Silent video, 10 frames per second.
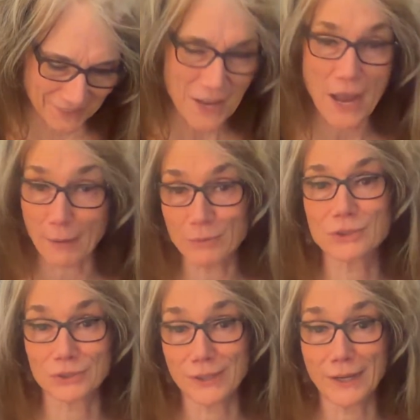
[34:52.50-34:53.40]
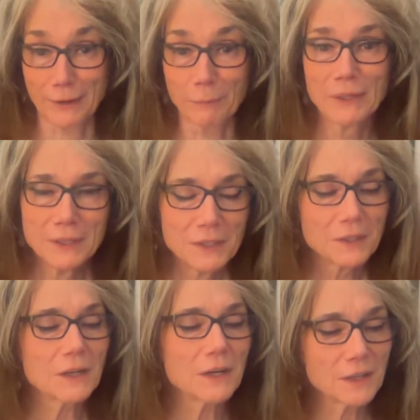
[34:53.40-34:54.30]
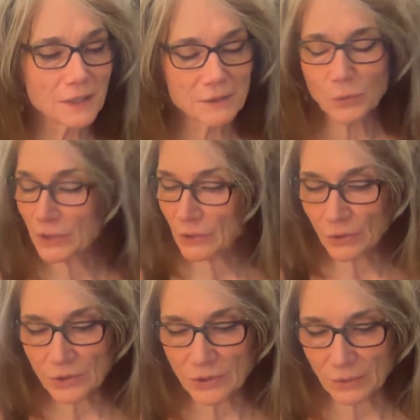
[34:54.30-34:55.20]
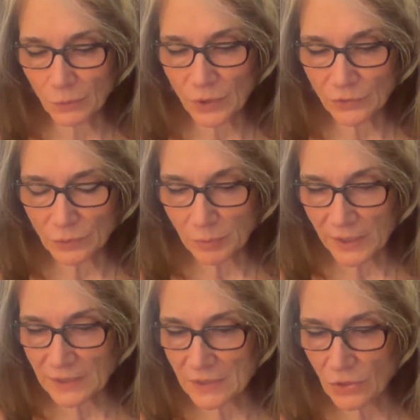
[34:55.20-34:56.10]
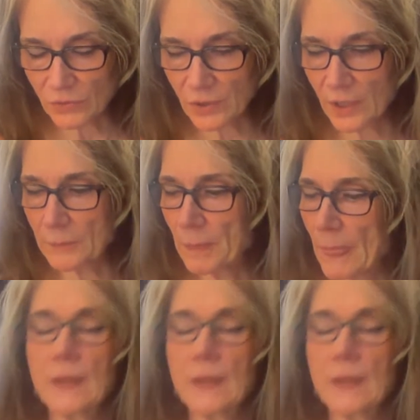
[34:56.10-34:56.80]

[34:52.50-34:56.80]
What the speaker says: Amsterdam, one of those wonderful places over there.